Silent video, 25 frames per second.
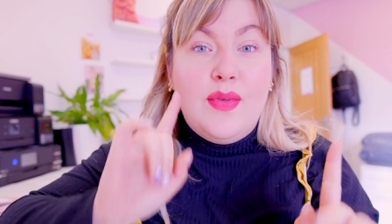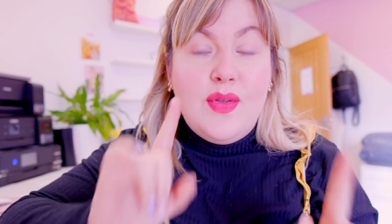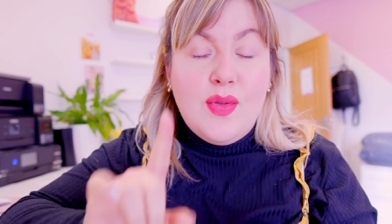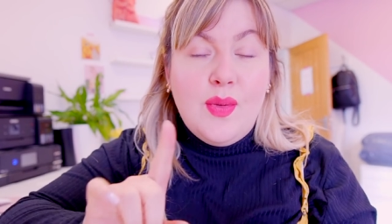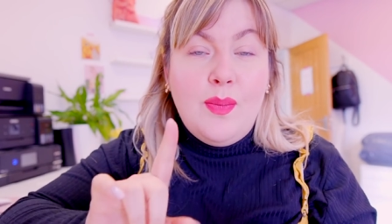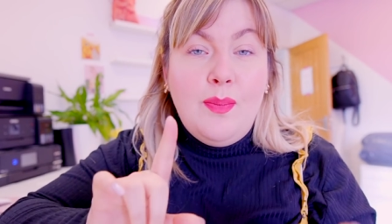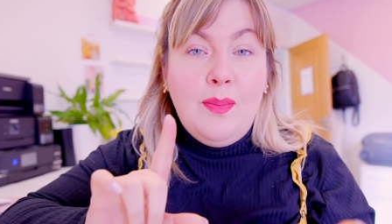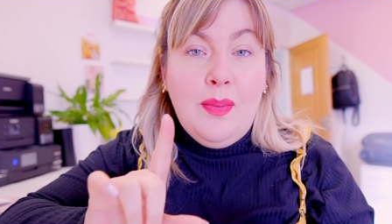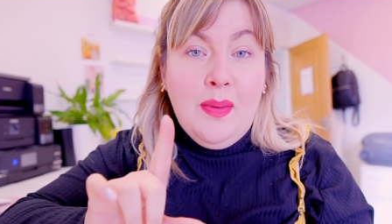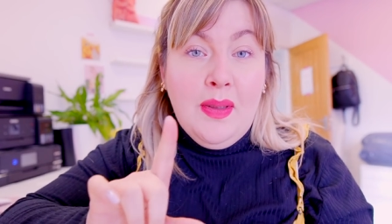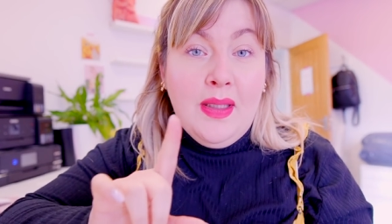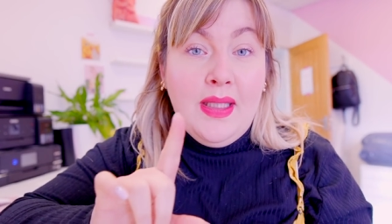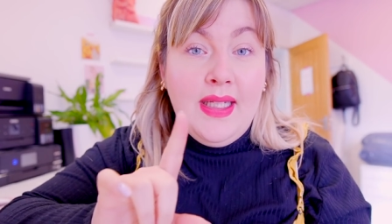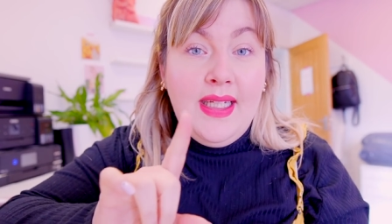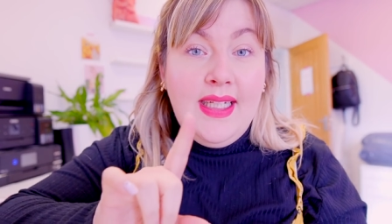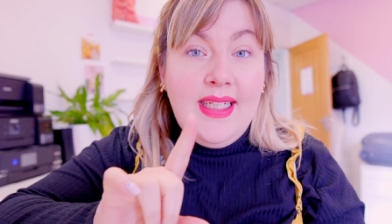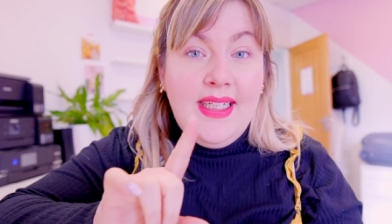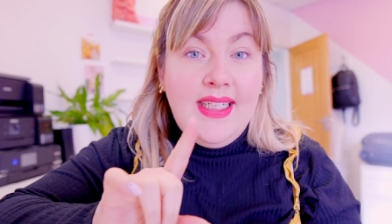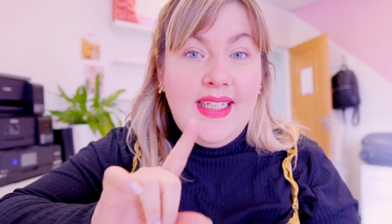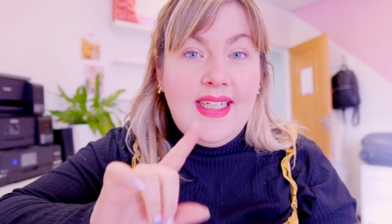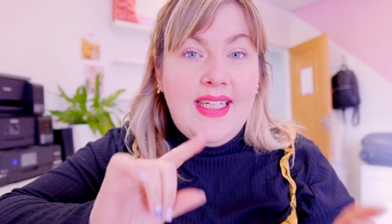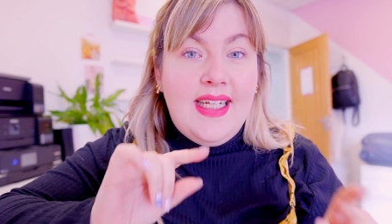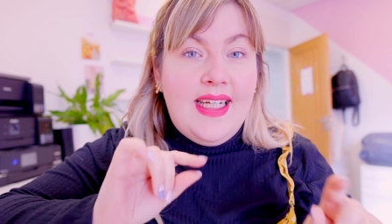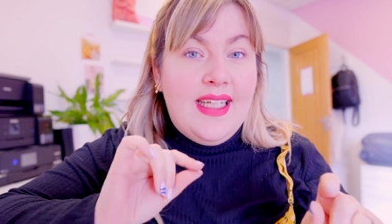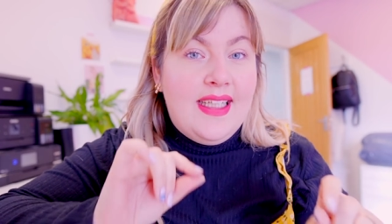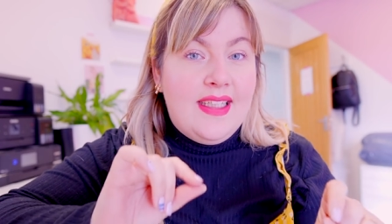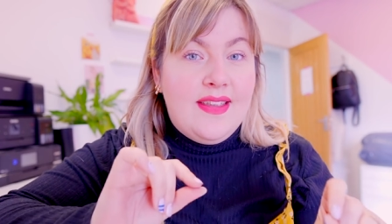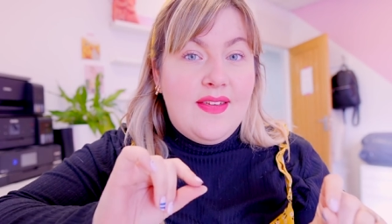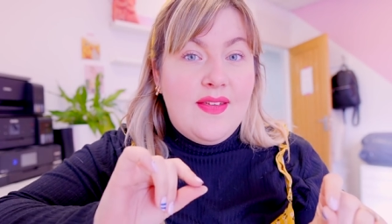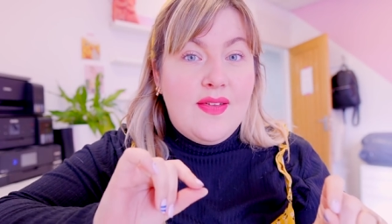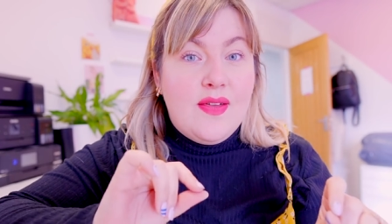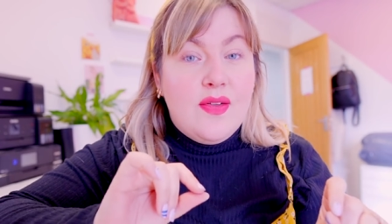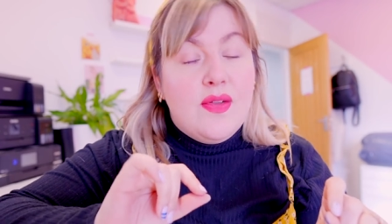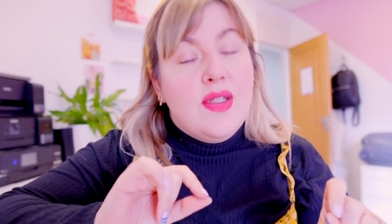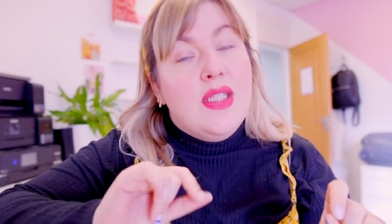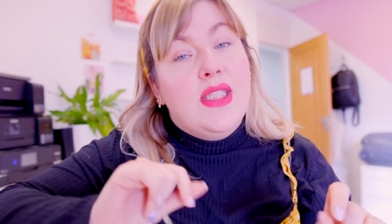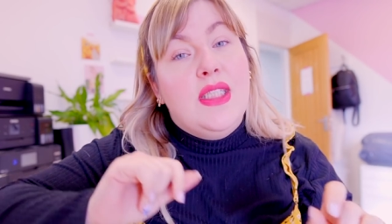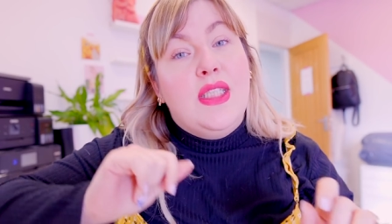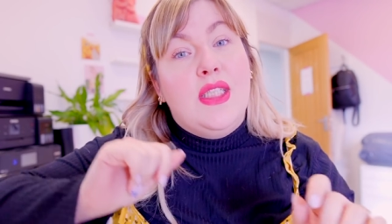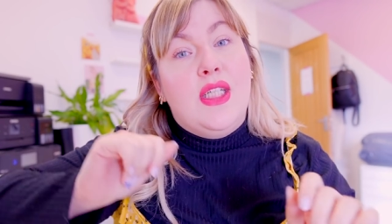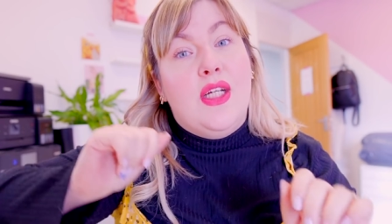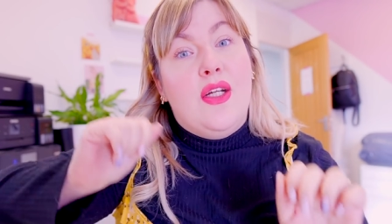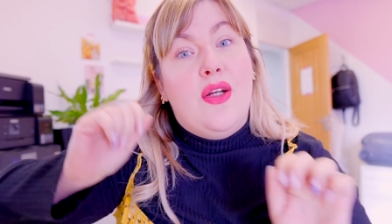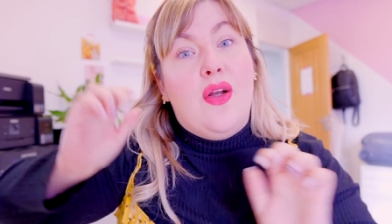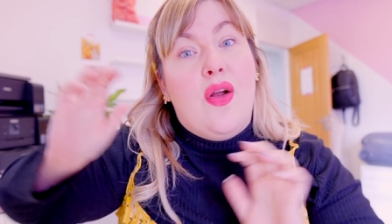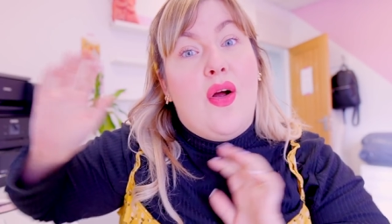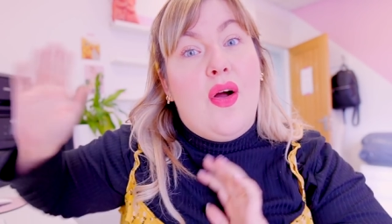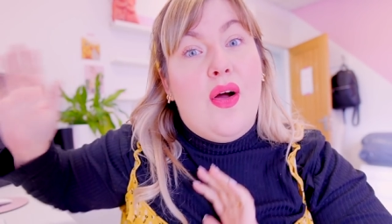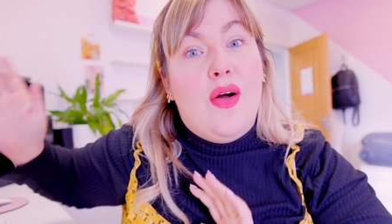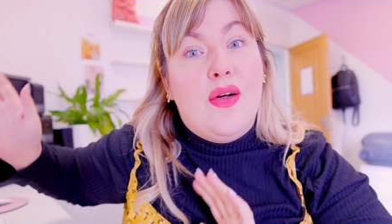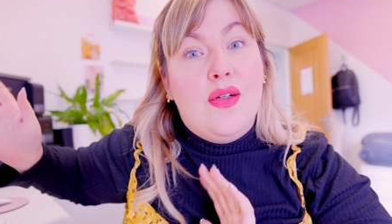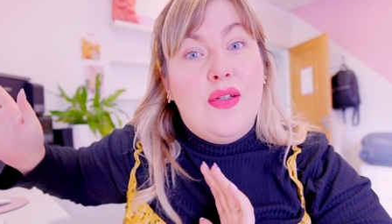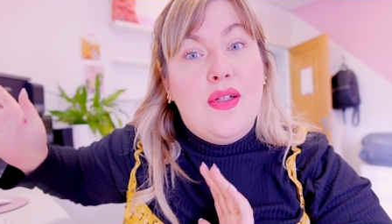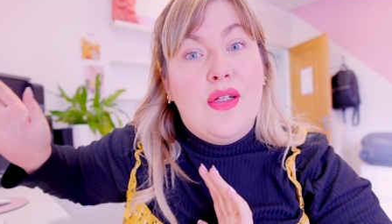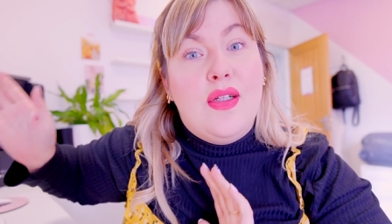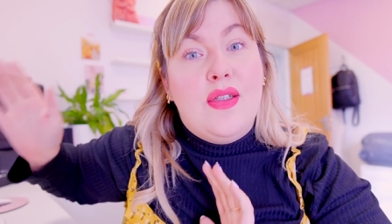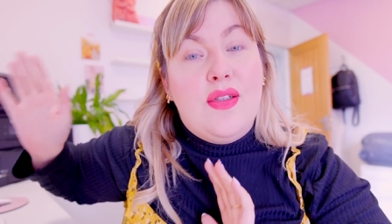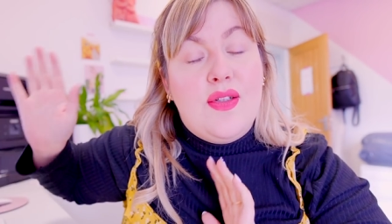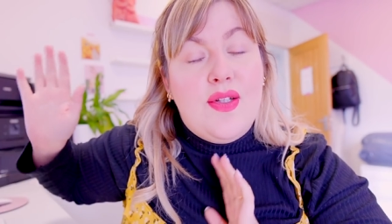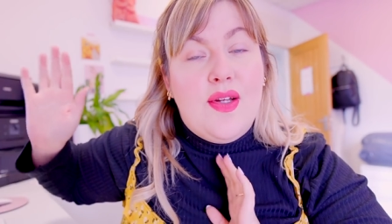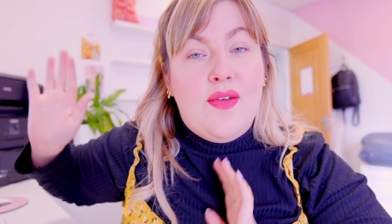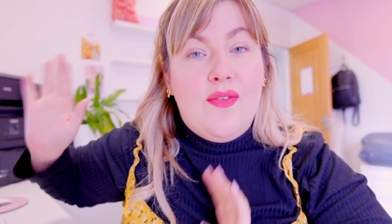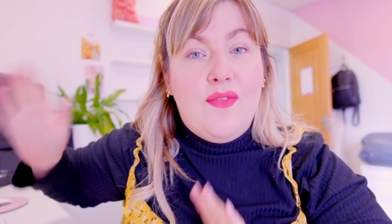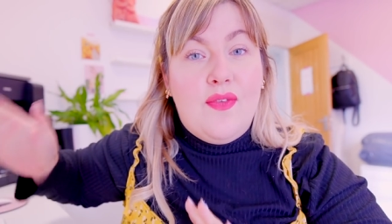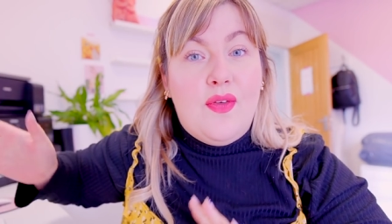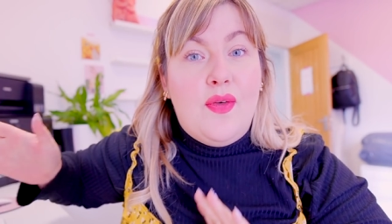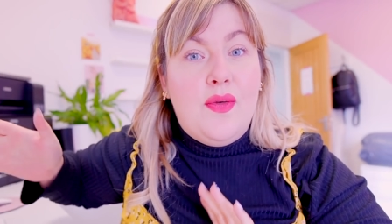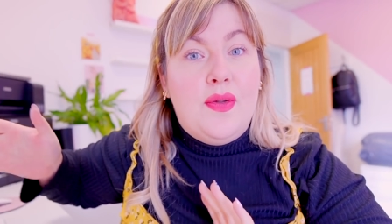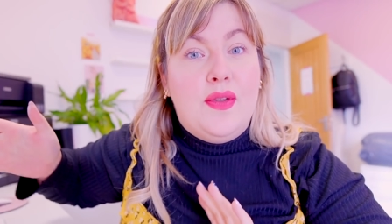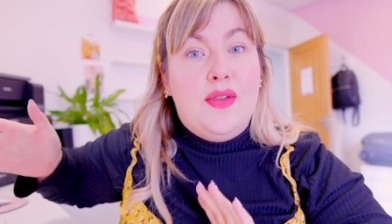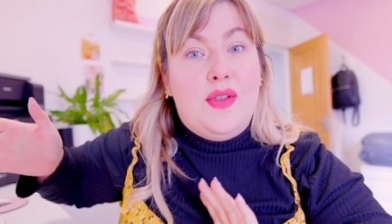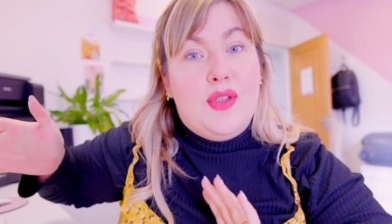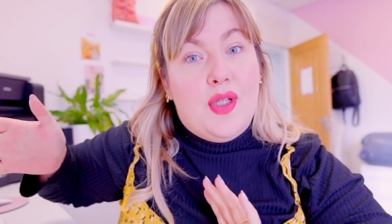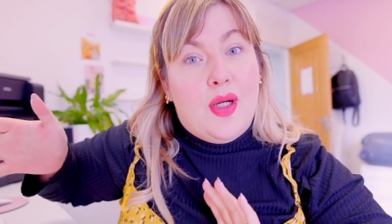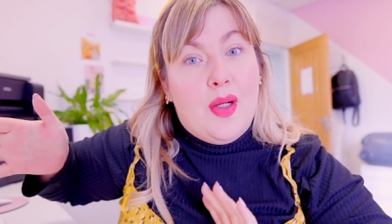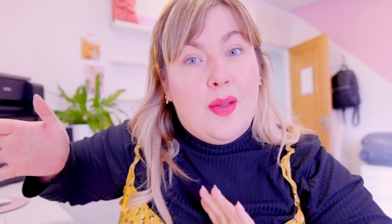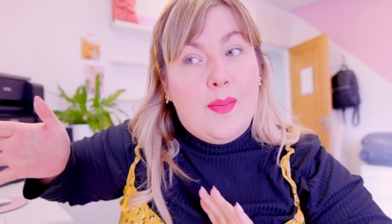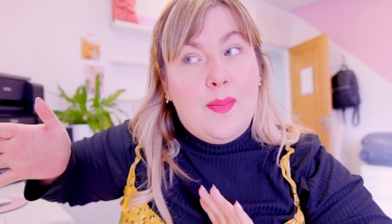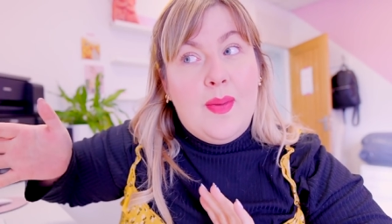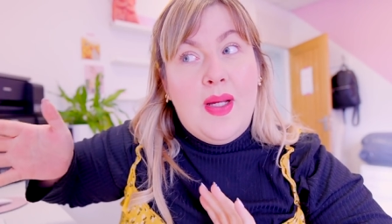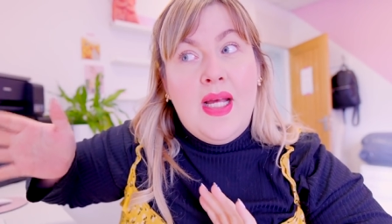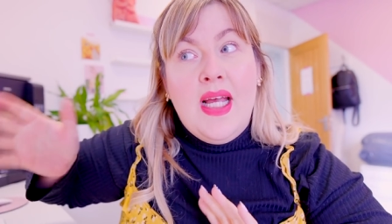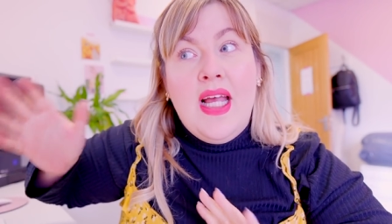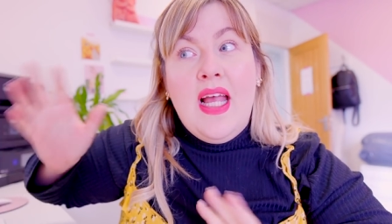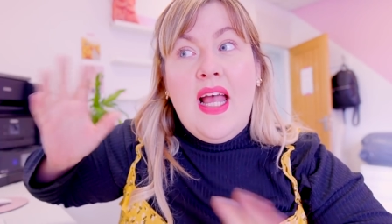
dumpling illustration onto Photoshop